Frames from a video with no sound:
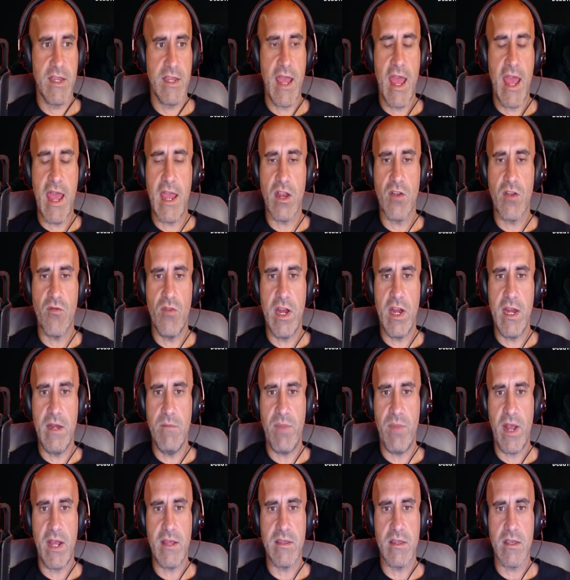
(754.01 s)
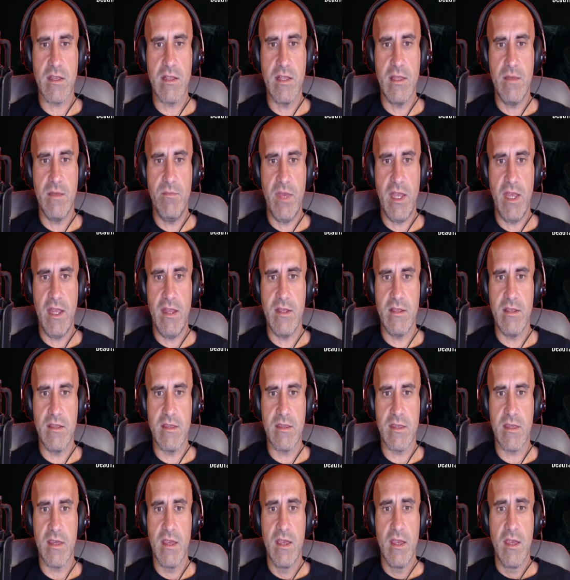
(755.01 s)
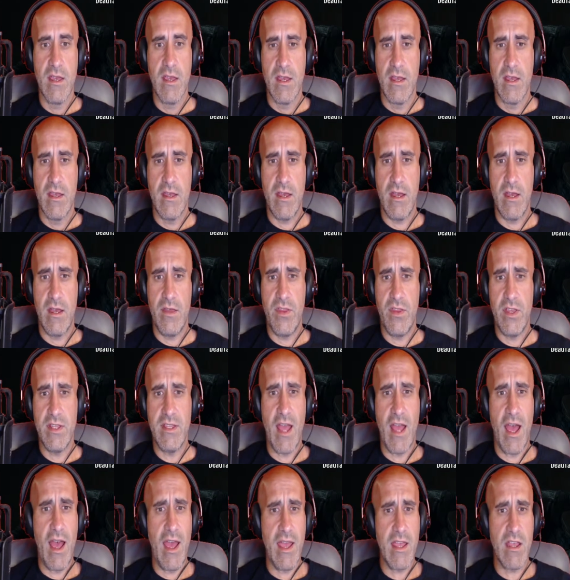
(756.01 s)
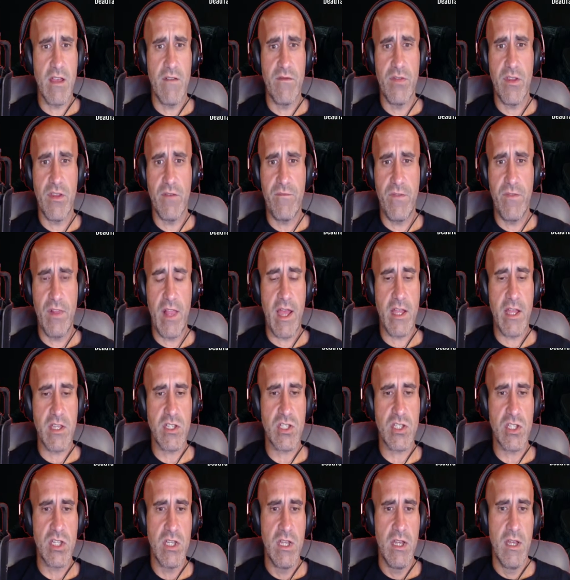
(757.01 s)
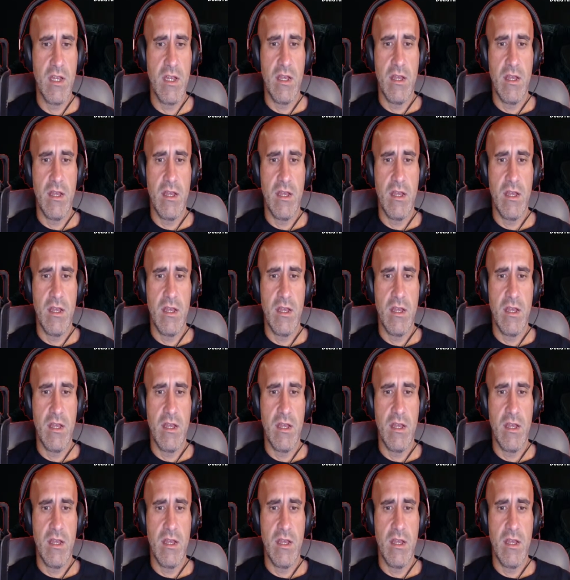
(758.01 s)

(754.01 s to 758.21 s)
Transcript: gangrene basically means the dying of the flesh.